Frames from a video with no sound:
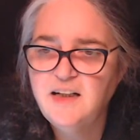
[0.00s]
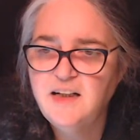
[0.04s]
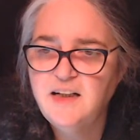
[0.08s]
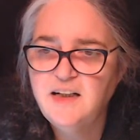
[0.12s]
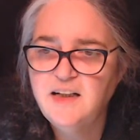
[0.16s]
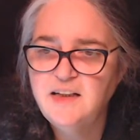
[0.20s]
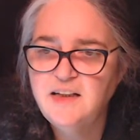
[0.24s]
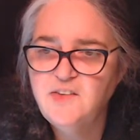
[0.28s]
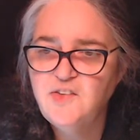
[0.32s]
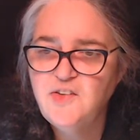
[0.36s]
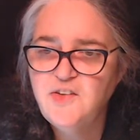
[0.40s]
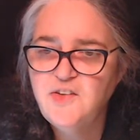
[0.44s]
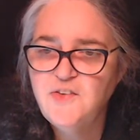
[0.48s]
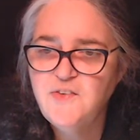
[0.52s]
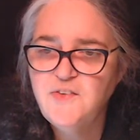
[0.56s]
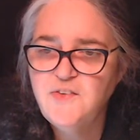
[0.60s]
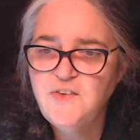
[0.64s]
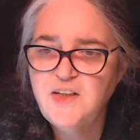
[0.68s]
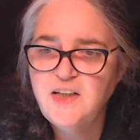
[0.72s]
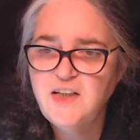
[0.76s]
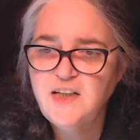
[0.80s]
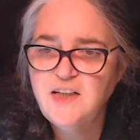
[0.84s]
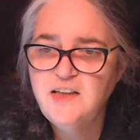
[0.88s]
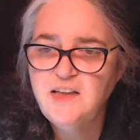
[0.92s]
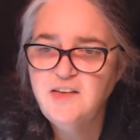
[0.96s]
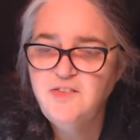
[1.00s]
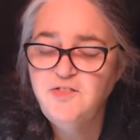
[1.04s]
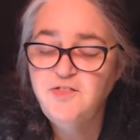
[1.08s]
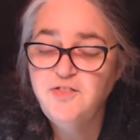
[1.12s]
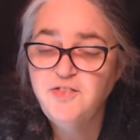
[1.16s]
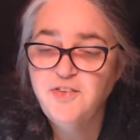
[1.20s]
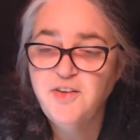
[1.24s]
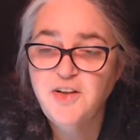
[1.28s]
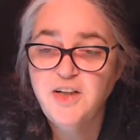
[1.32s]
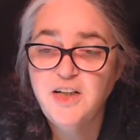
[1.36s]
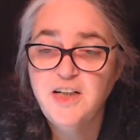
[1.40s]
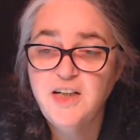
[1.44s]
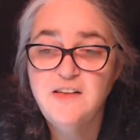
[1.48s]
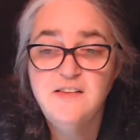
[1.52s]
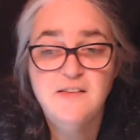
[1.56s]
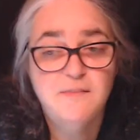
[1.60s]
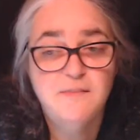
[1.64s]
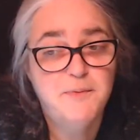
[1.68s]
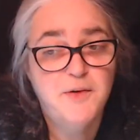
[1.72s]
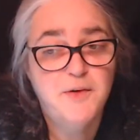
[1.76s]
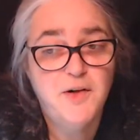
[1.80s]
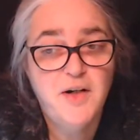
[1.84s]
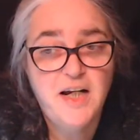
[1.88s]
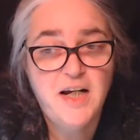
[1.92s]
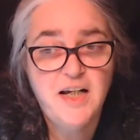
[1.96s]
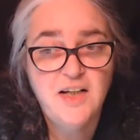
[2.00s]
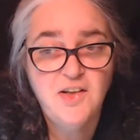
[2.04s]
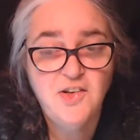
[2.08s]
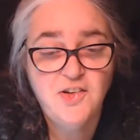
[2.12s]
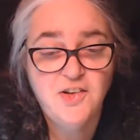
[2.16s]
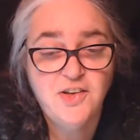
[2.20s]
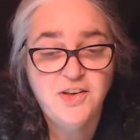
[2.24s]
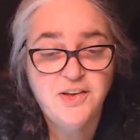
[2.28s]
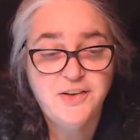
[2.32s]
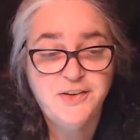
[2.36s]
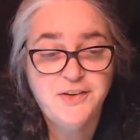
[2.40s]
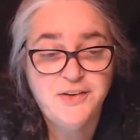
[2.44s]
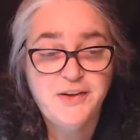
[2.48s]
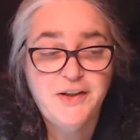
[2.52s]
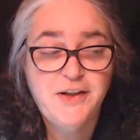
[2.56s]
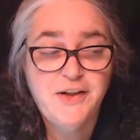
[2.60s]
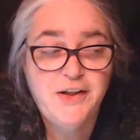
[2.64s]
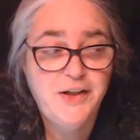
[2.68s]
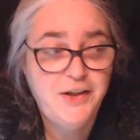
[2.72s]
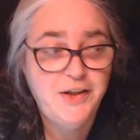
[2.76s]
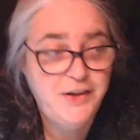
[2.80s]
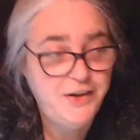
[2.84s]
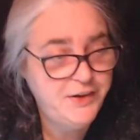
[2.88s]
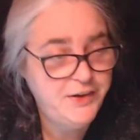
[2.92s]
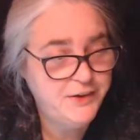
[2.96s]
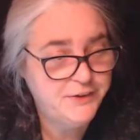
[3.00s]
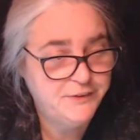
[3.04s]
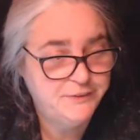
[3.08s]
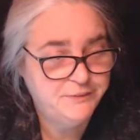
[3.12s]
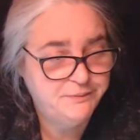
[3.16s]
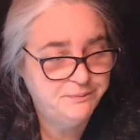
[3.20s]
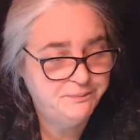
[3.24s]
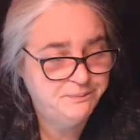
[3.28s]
I tuned in for inspiration. Oh,